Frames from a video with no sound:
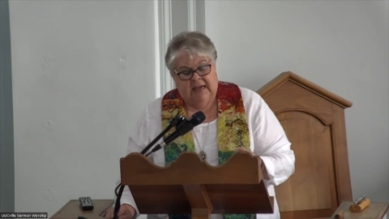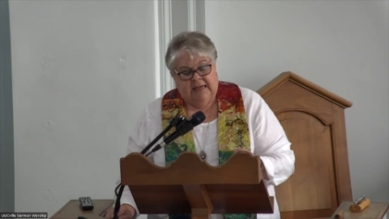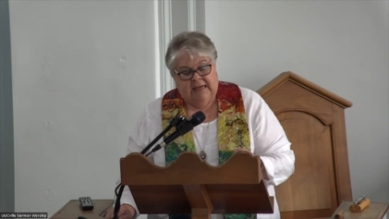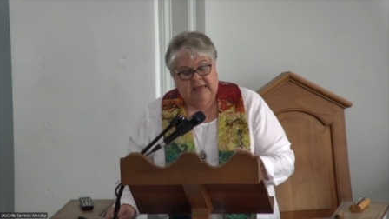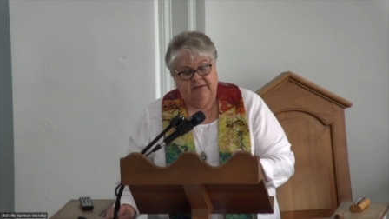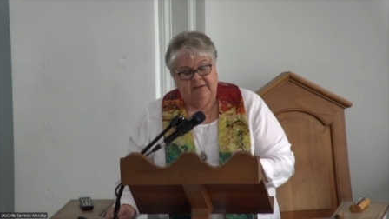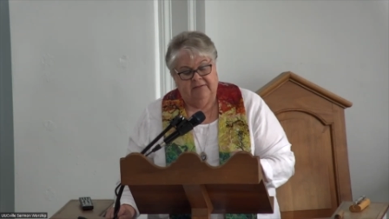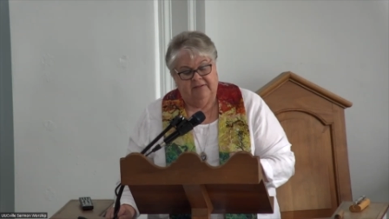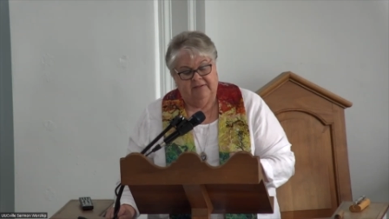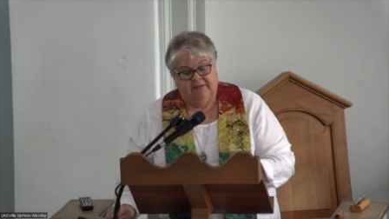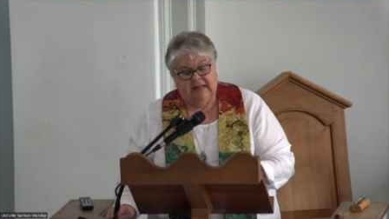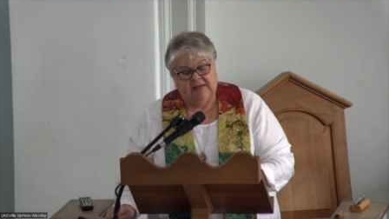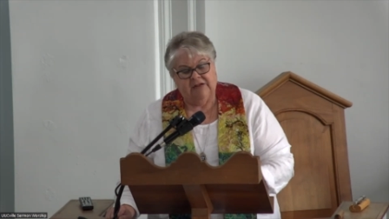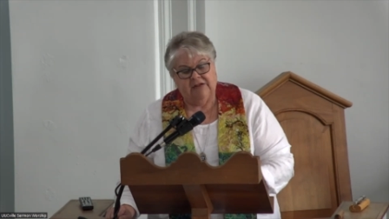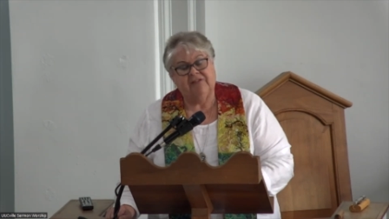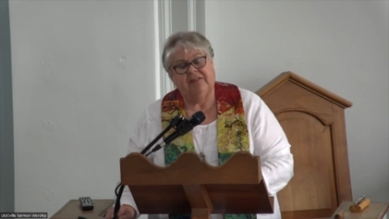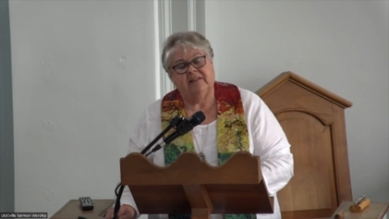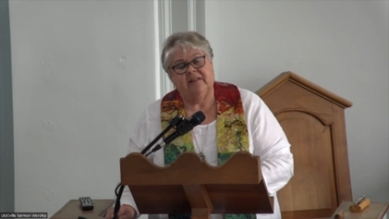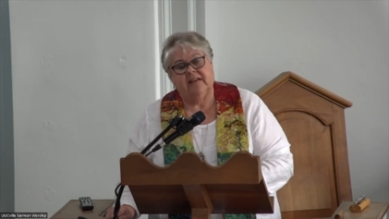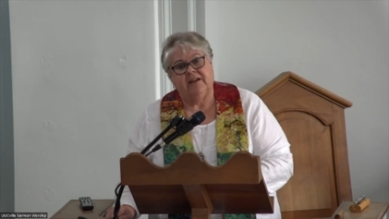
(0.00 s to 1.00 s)
gives
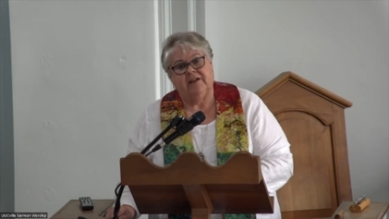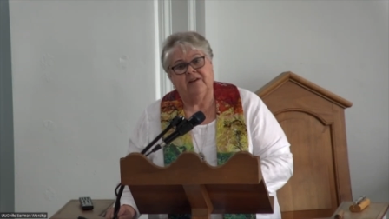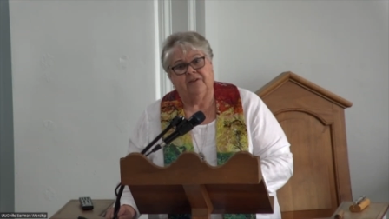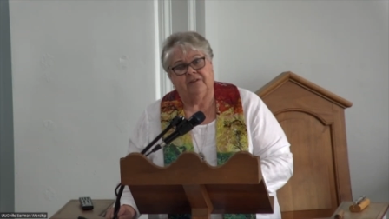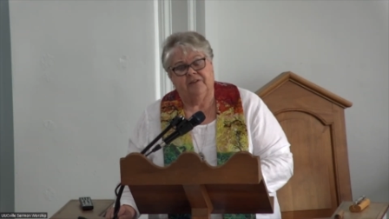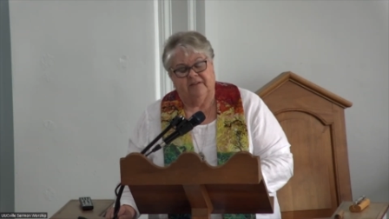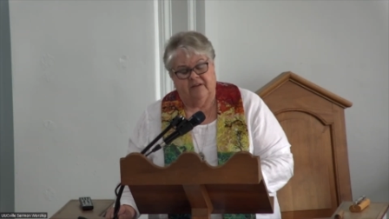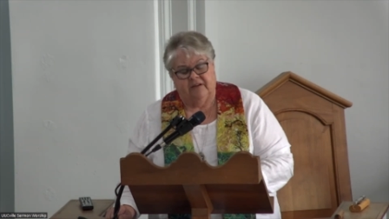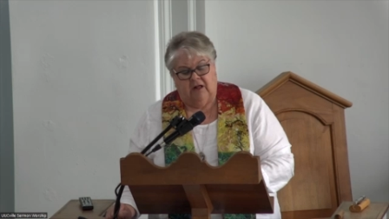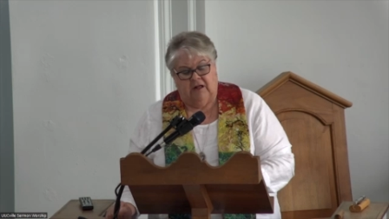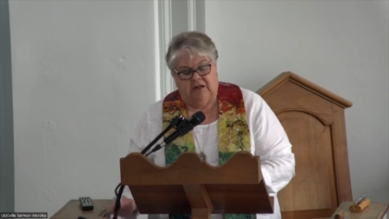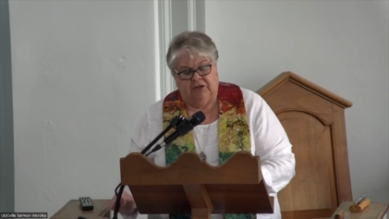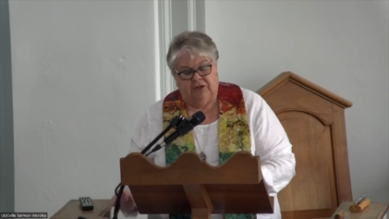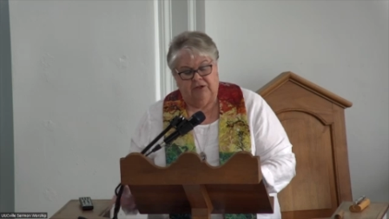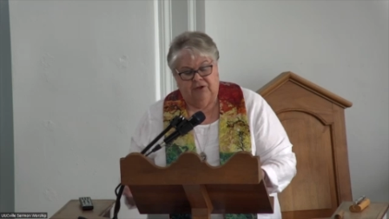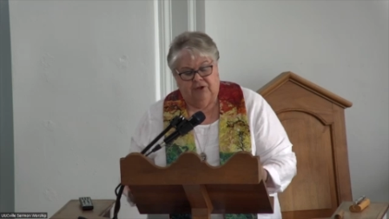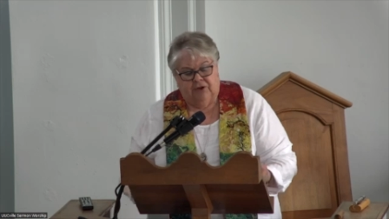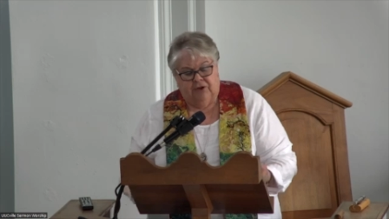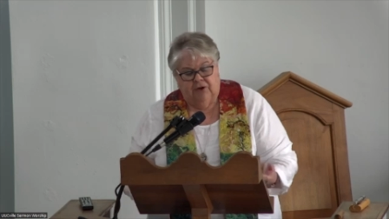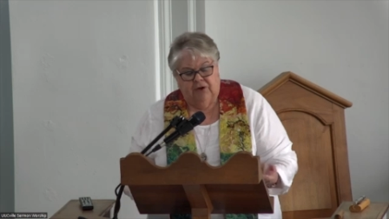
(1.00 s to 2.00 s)
legislators an
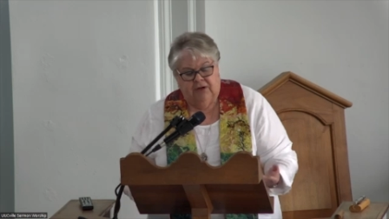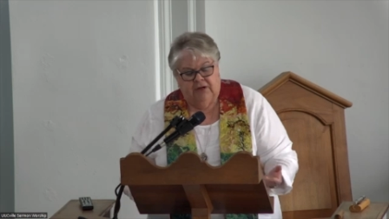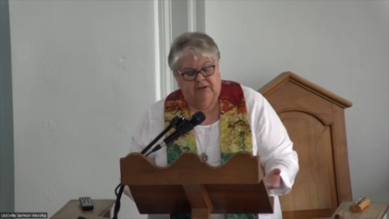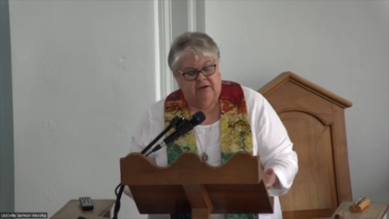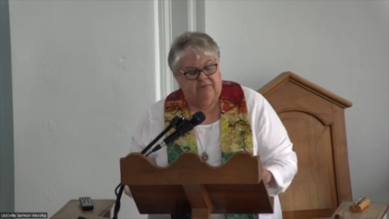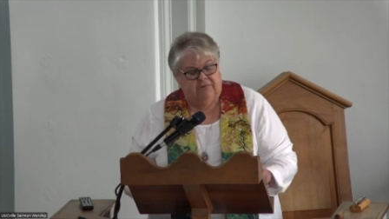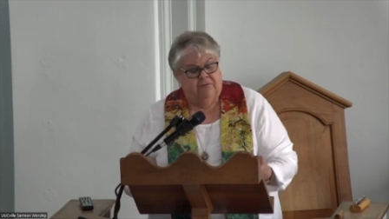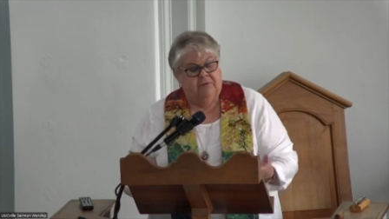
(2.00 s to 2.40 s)
alternative